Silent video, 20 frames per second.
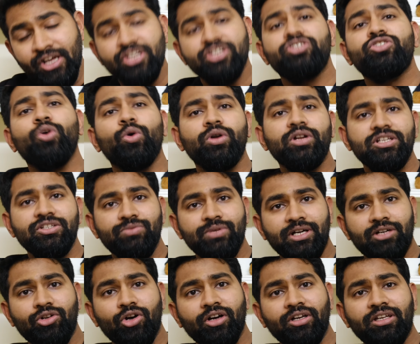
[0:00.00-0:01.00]
storage we
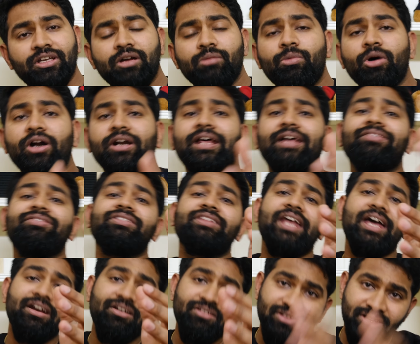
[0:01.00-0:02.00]
are talking about, and
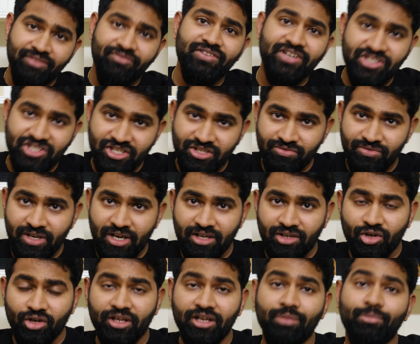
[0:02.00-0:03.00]
then the features we are
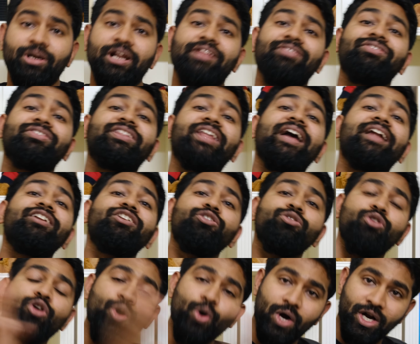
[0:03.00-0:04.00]
talking about, and then you
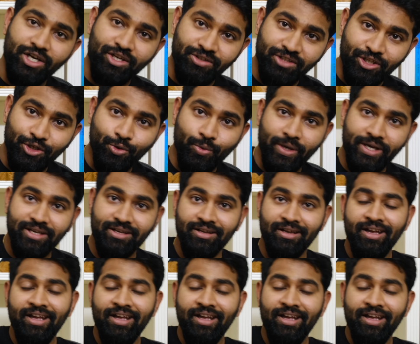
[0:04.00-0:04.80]
go on to the UI